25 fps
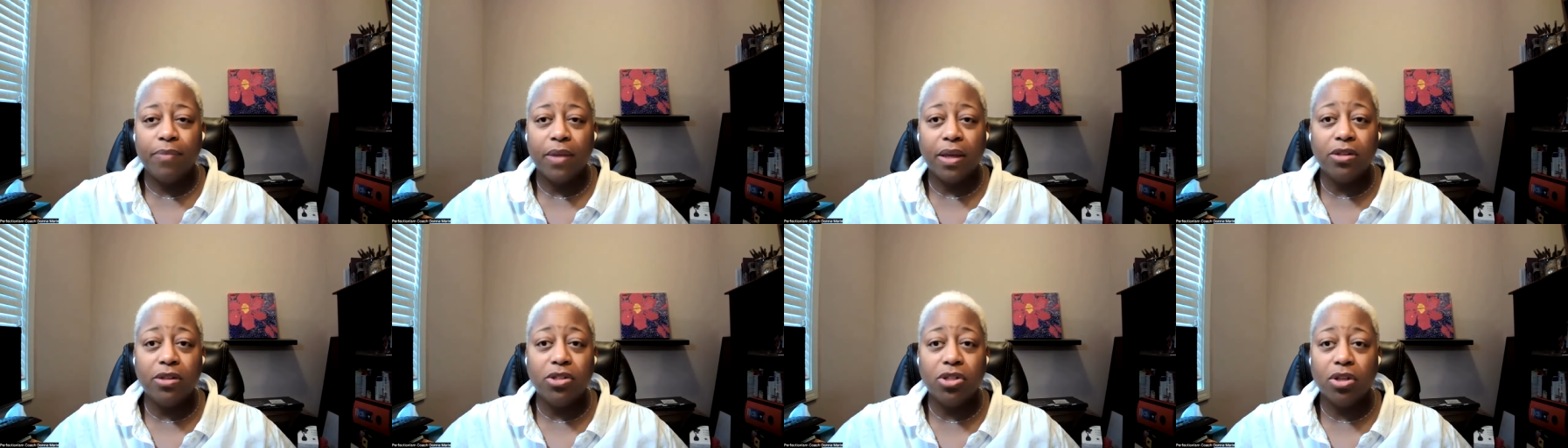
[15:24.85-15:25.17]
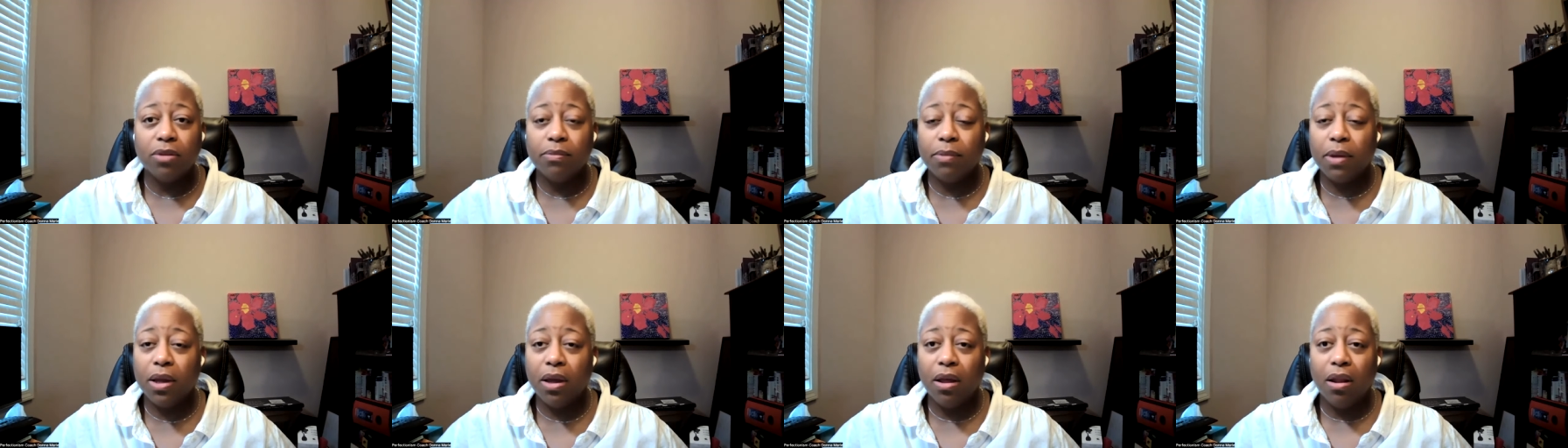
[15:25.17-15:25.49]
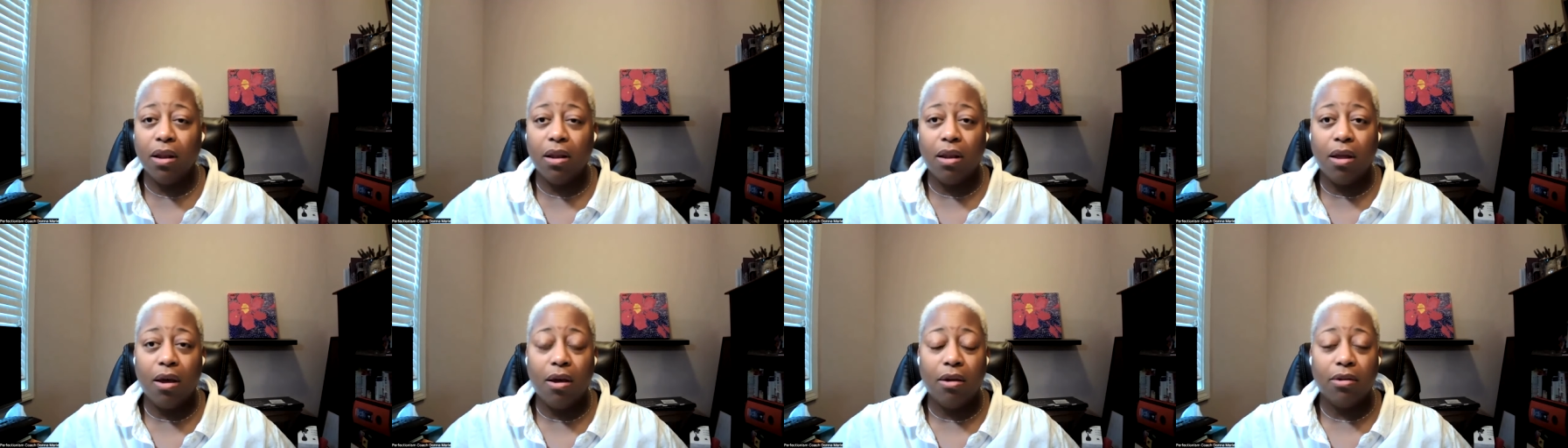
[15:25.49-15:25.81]
It took me a
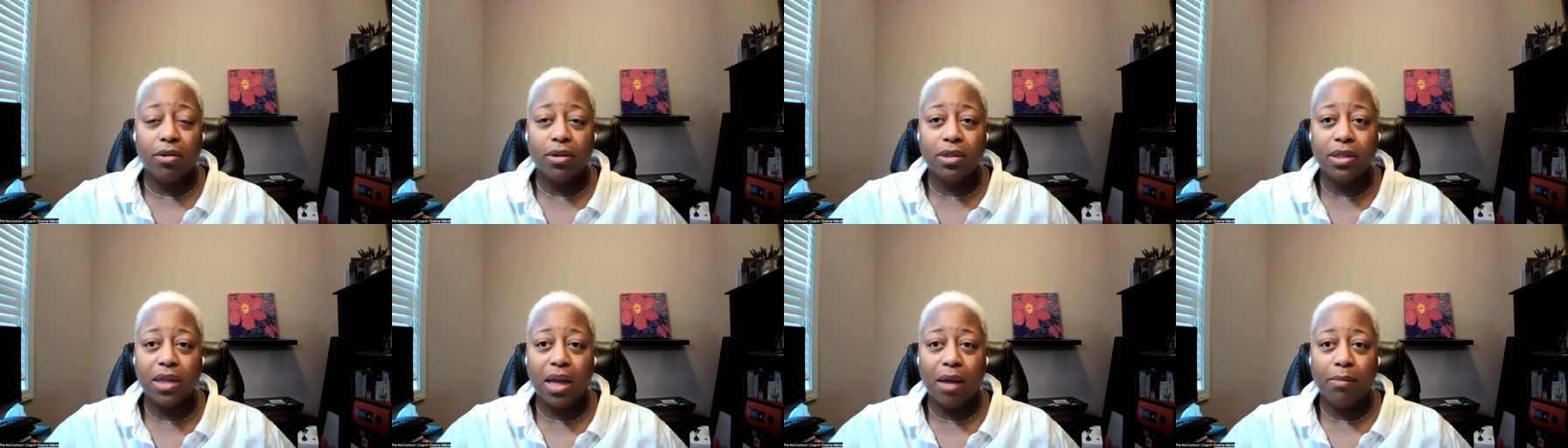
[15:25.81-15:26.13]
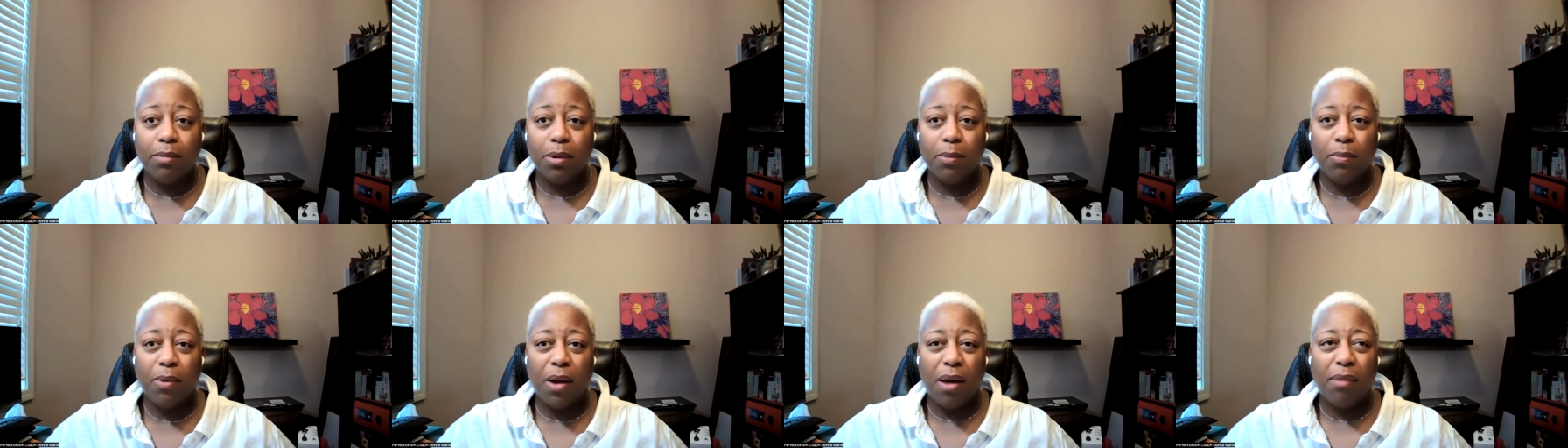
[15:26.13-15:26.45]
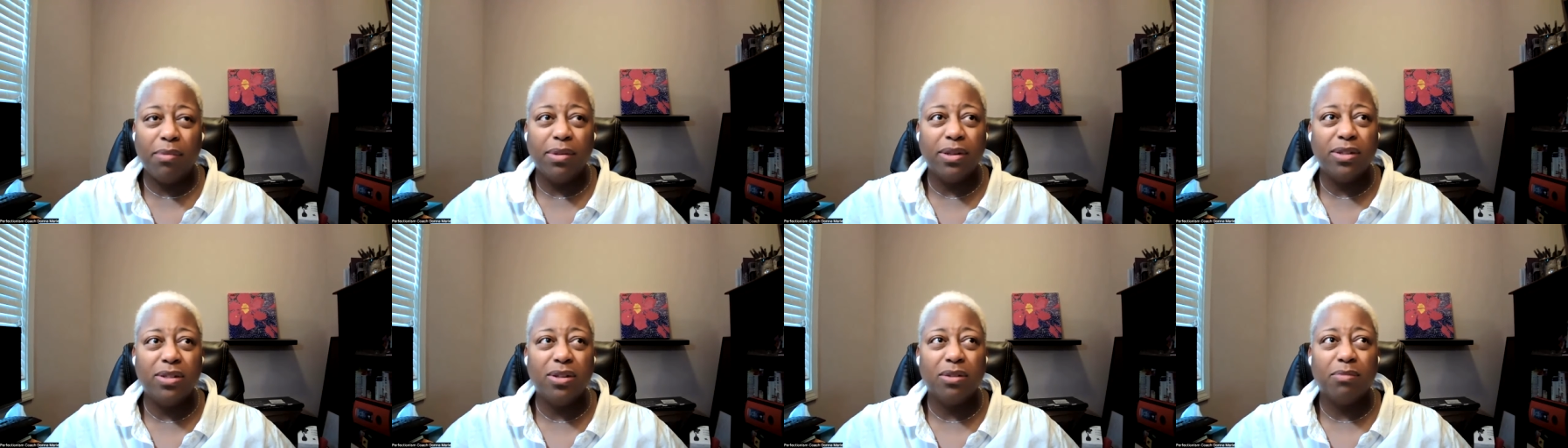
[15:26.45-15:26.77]
long time. It
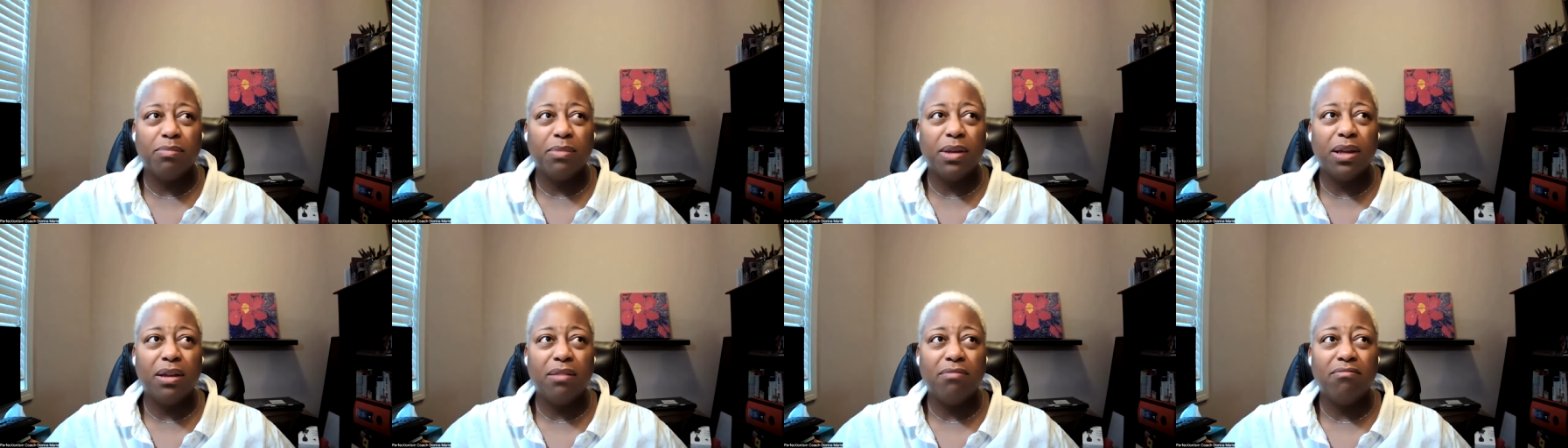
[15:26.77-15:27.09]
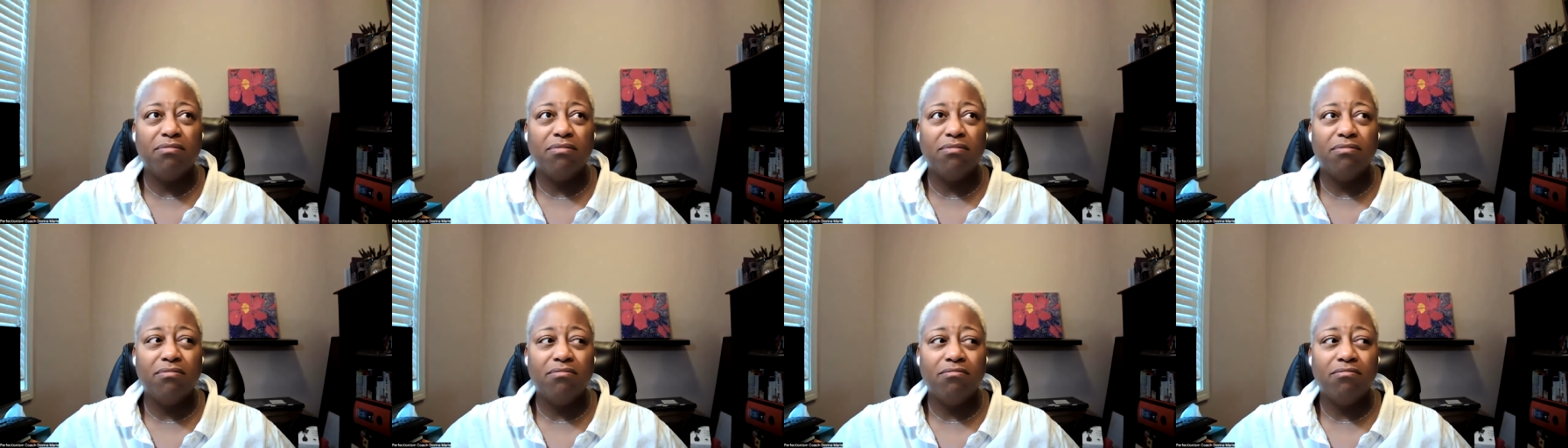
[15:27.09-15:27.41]
probably took me